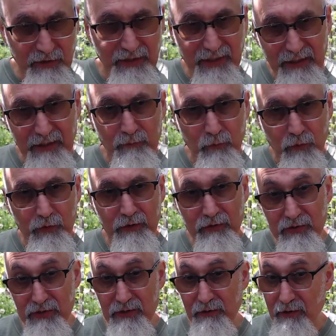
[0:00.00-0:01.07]
getting more into
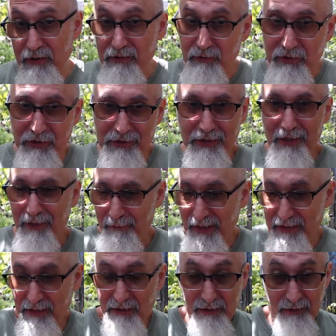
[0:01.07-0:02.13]
cigars, which is
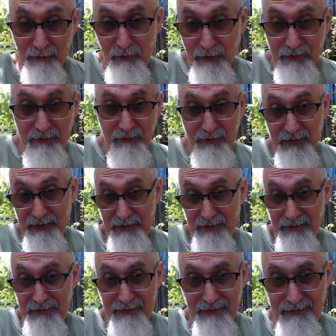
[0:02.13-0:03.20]
basically one of the
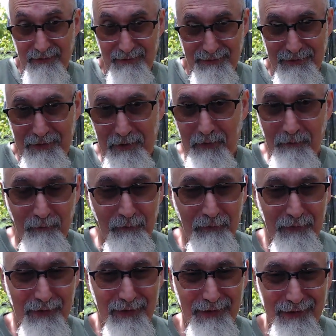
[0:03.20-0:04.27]
reasons
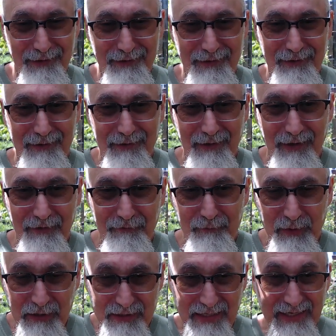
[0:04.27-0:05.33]
uh, I,
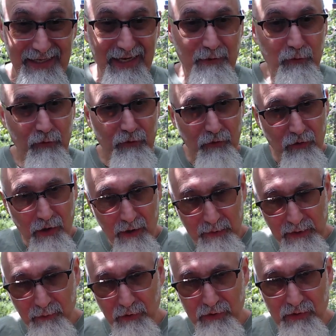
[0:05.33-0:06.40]
because I can't go to the
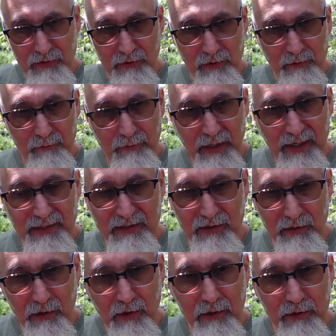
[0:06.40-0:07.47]
comic book store buy
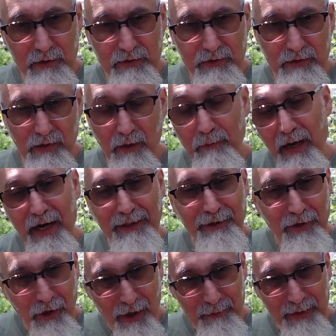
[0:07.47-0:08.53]
cigars, uh, buy
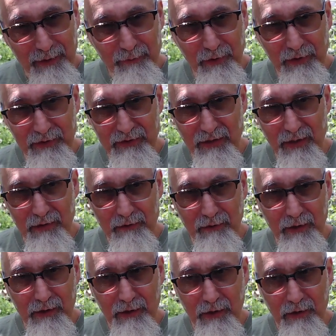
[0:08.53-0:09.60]
comic books,
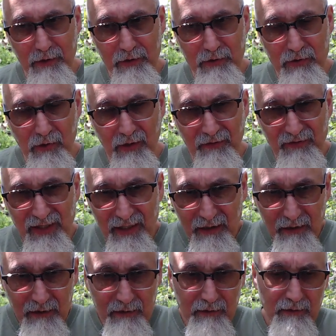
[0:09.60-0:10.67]
right? So I've
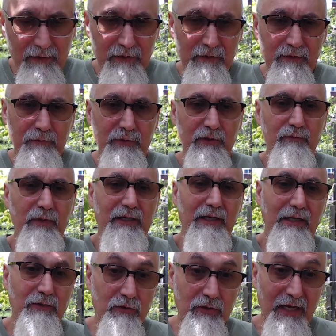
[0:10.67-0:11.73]
taken a little bit of my
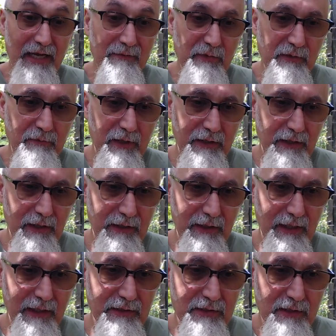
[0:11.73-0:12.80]
entertainment money, I
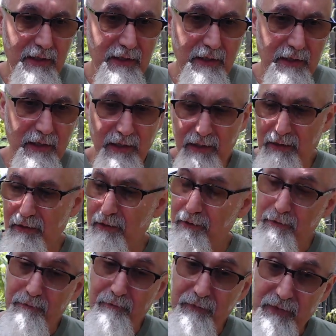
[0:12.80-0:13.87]
guess, and
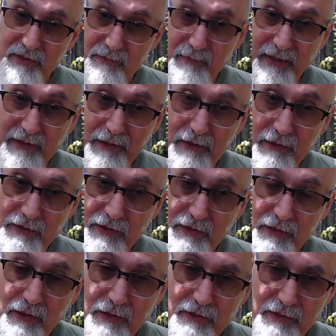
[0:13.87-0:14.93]
spending on
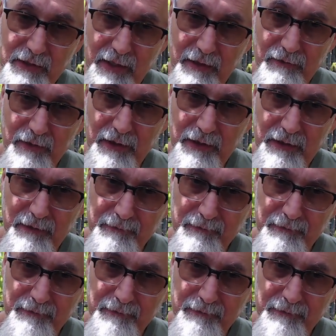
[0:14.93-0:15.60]
cigars now, right?